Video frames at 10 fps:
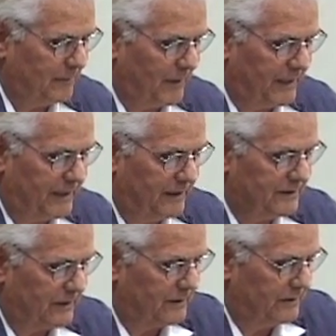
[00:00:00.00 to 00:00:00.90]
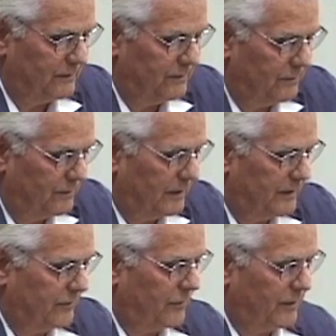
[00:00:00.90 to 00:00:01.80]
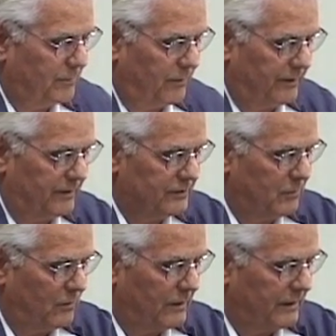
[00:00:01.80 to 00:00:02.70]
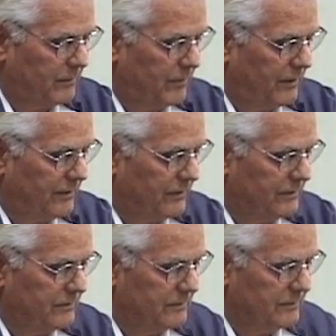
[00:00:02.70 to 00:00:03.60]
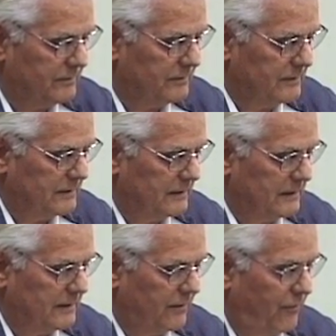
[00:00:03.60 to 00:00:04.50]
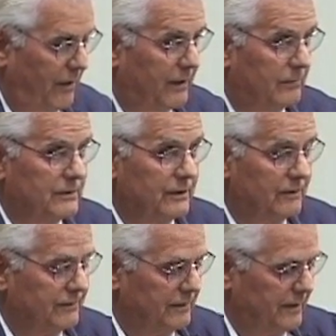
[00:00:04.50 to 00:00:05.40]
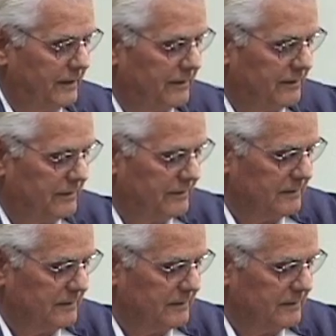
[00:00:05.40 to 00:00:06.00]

My cousin, who I grew up with, he was more like a brother, drank himself to death.